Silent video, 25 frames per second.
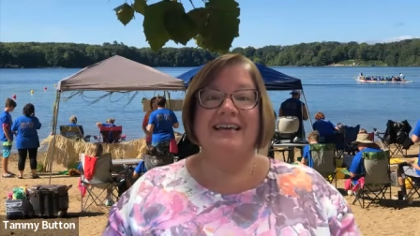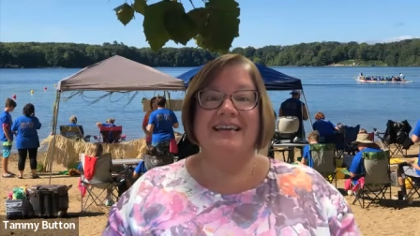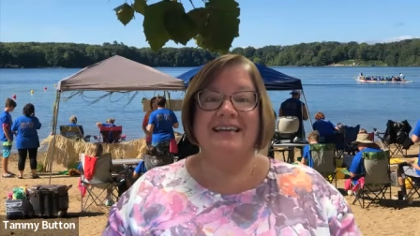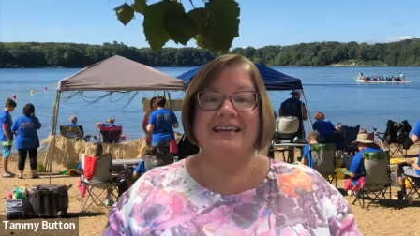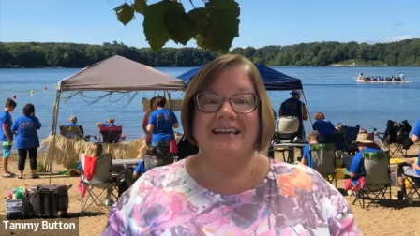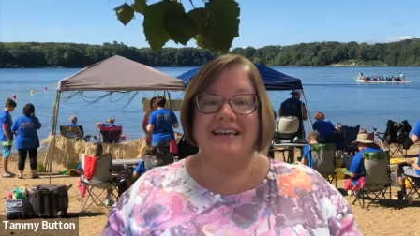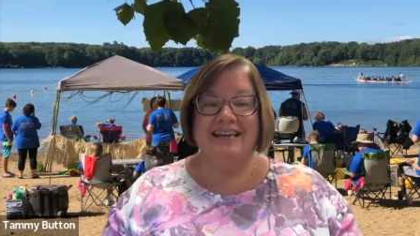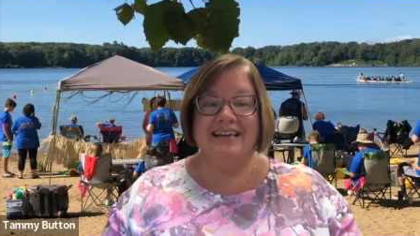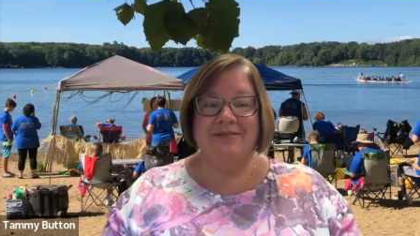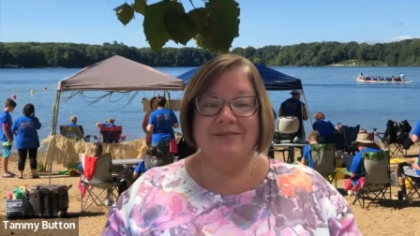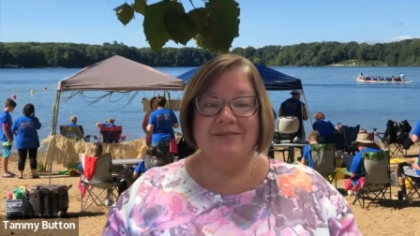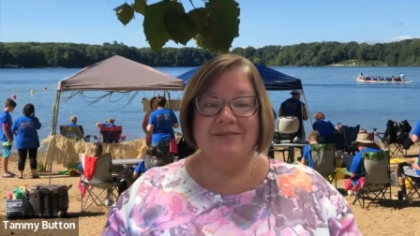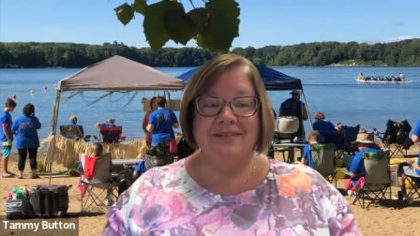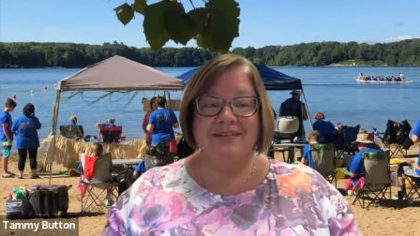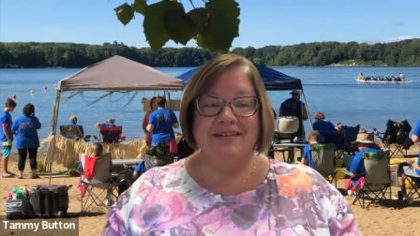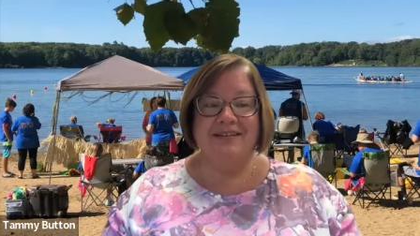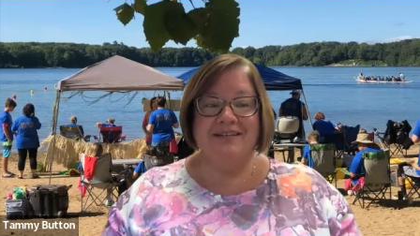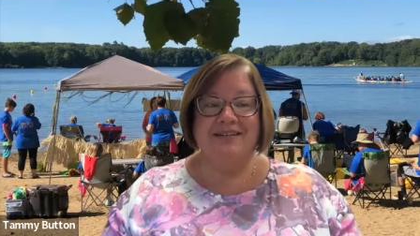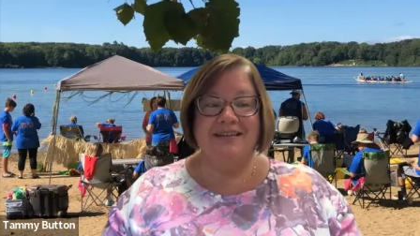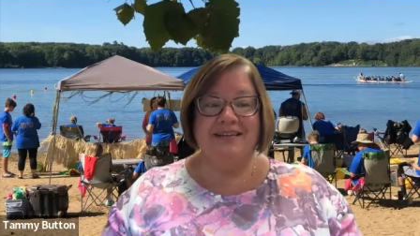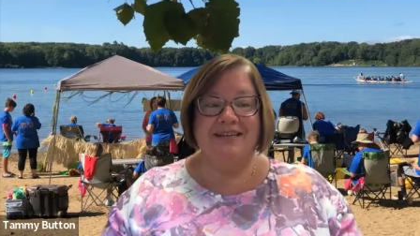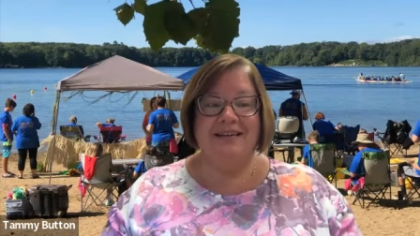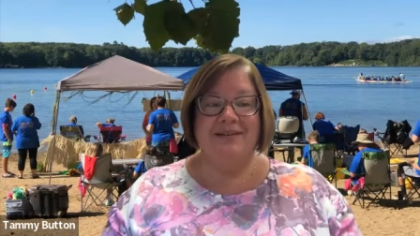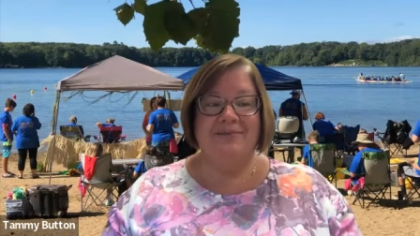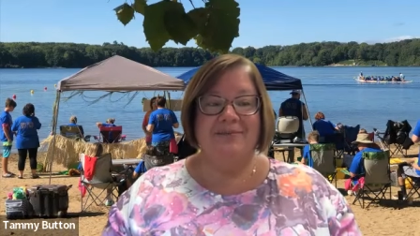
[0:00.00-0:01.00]
Keep
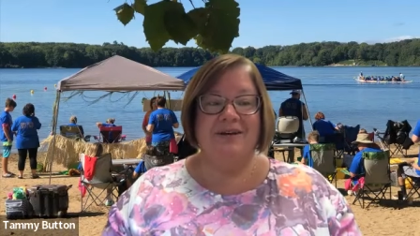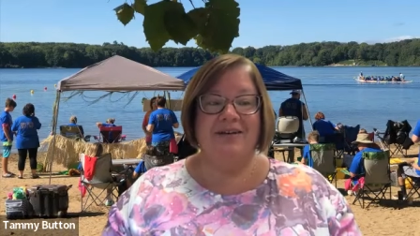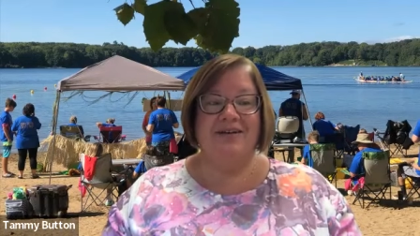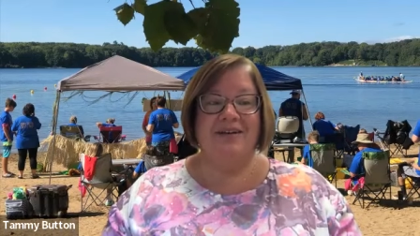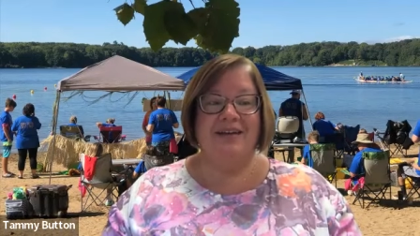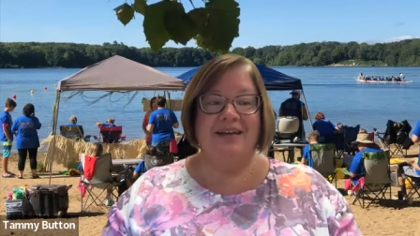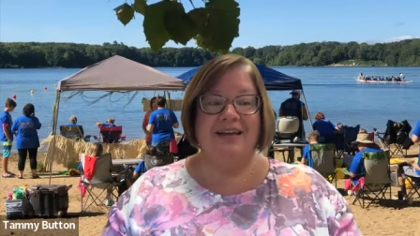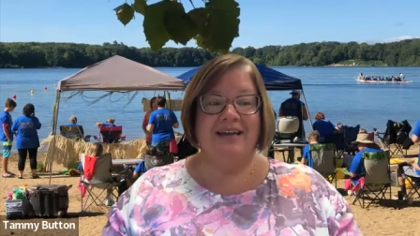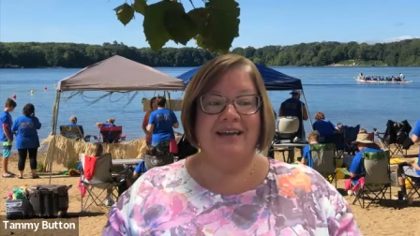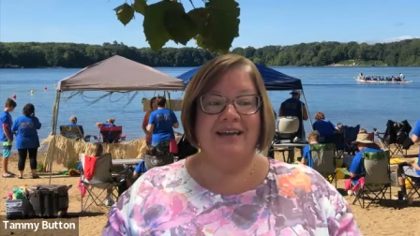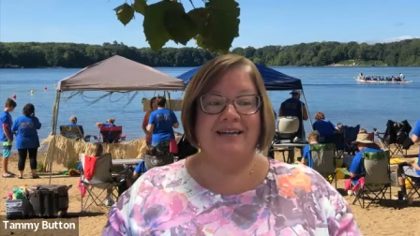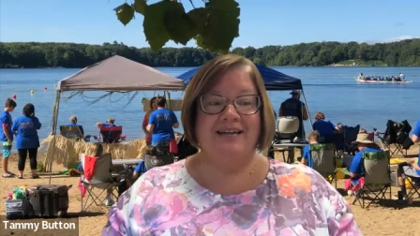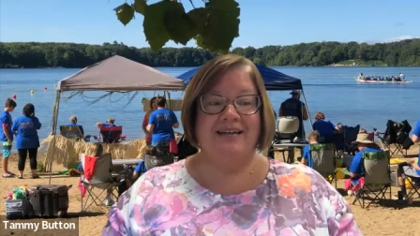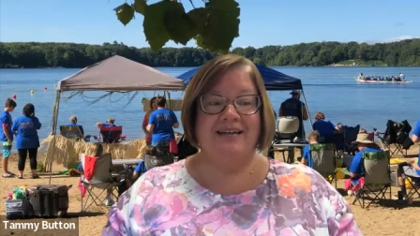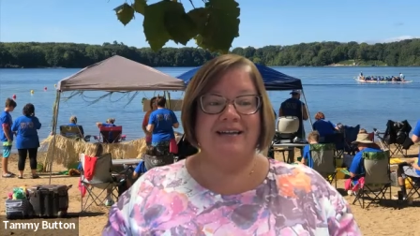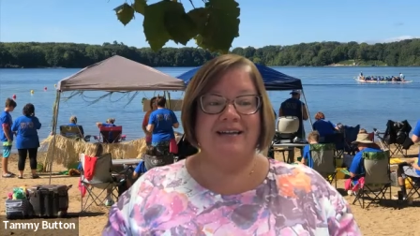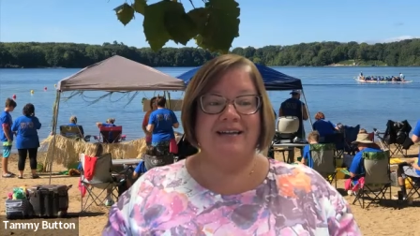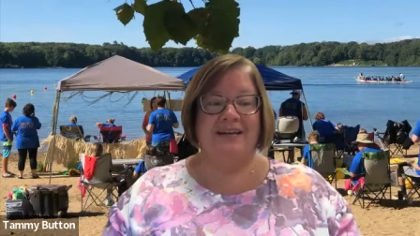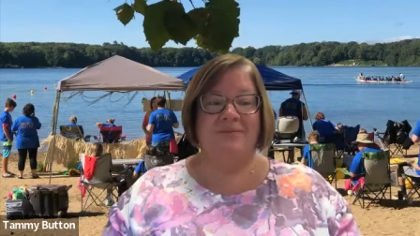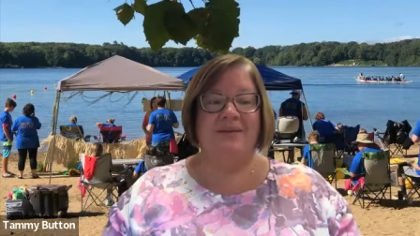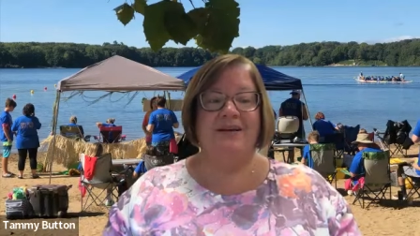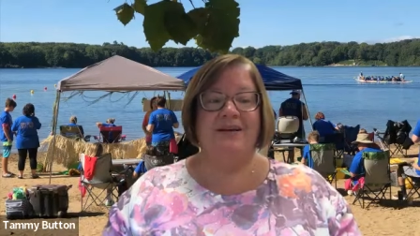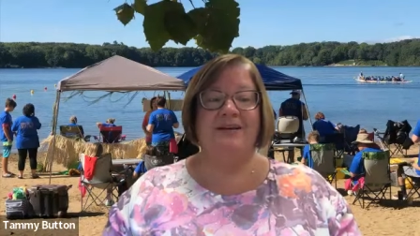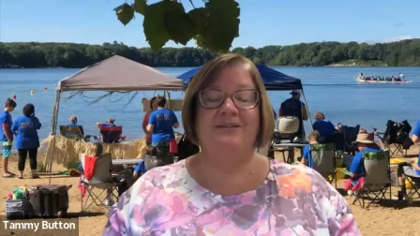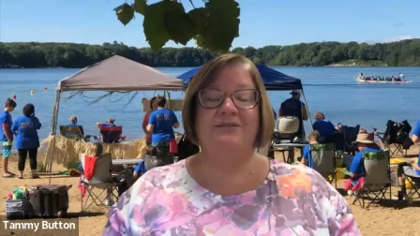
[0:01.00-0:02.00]
this email handy
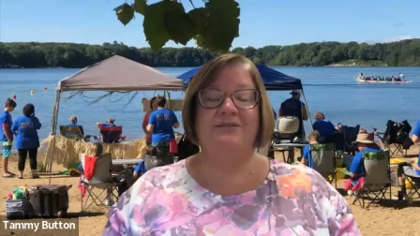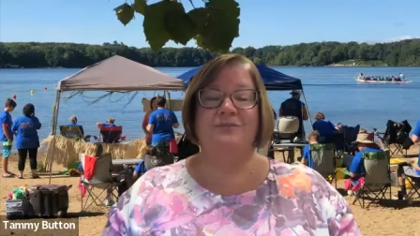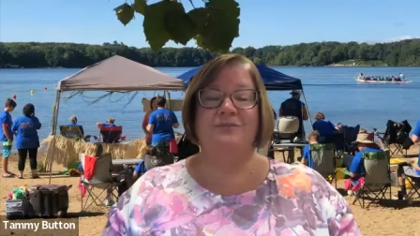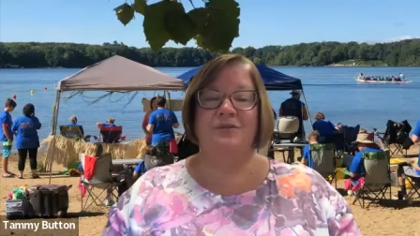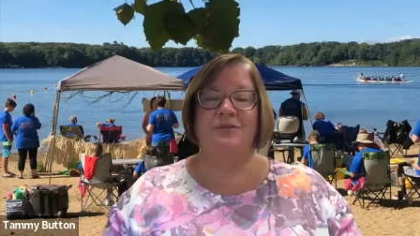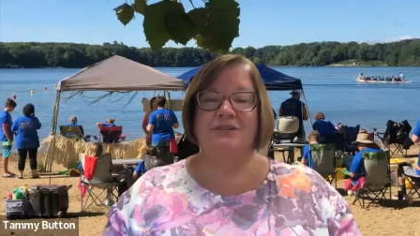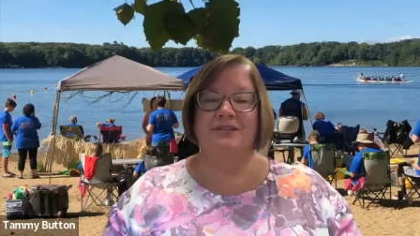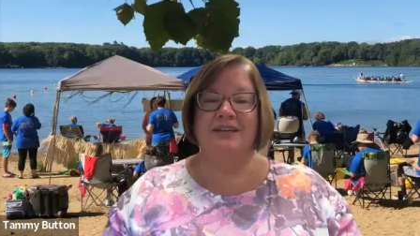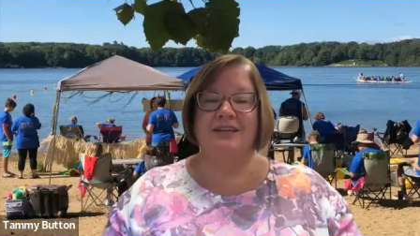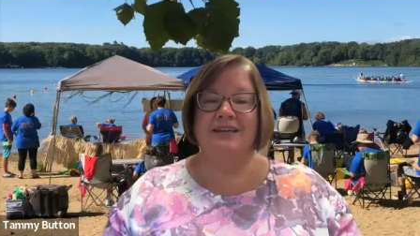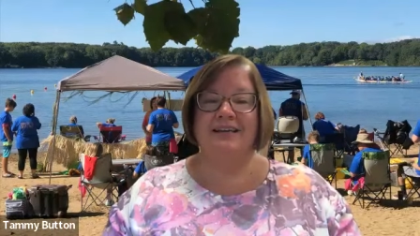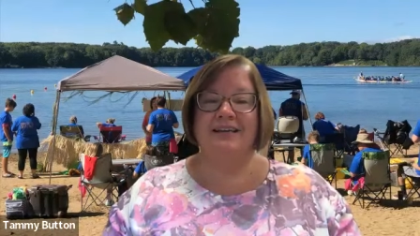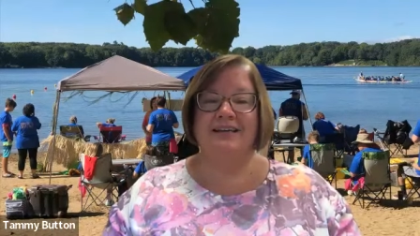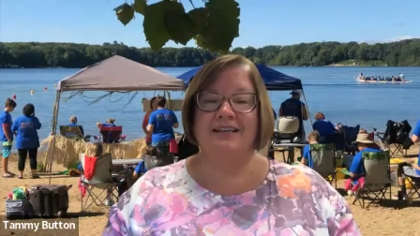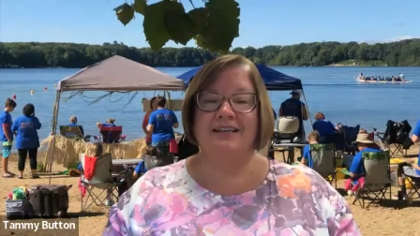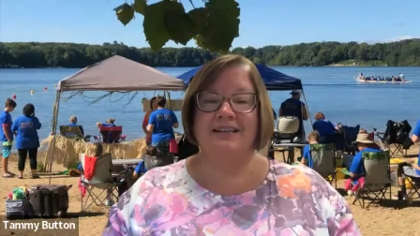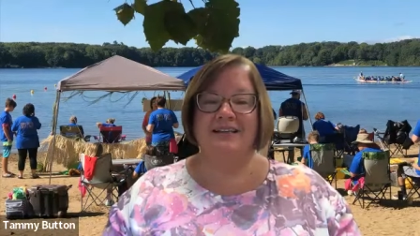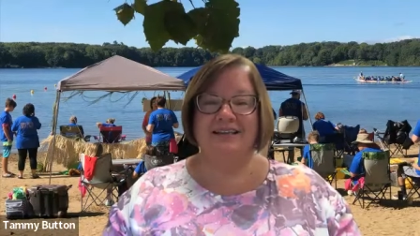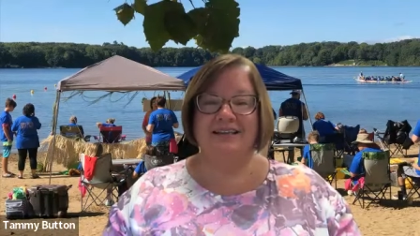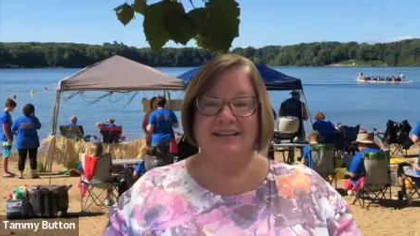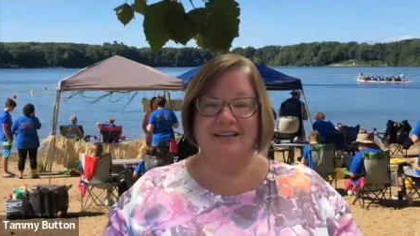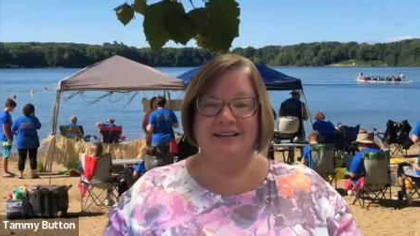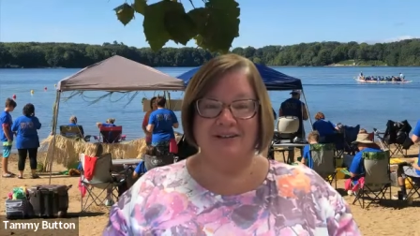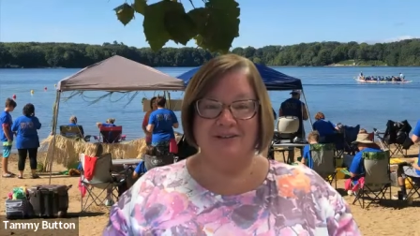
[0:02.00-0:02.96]
because most likely